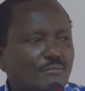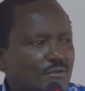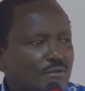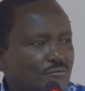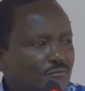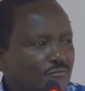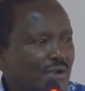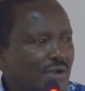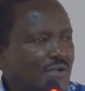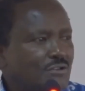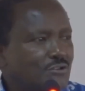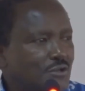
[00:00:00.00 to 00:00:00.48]

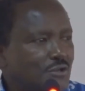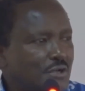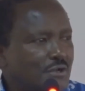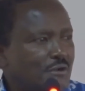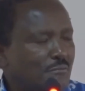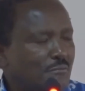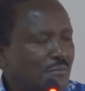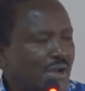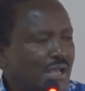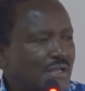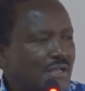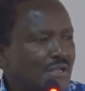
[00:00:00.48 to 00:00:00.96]
In fact, you are
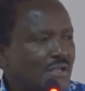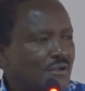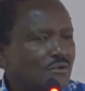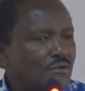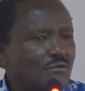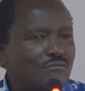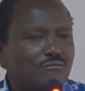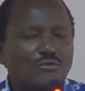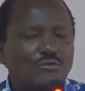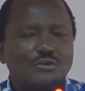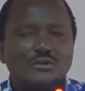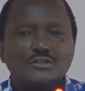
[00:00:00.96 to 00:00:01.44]
reminded
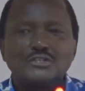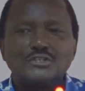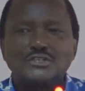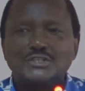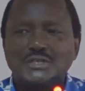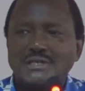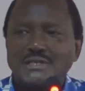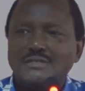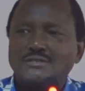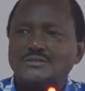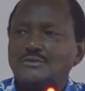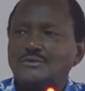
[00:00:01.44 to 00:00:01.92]
of what
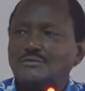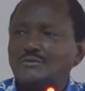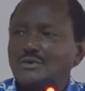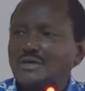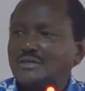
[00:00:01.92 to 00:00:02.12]
Churchill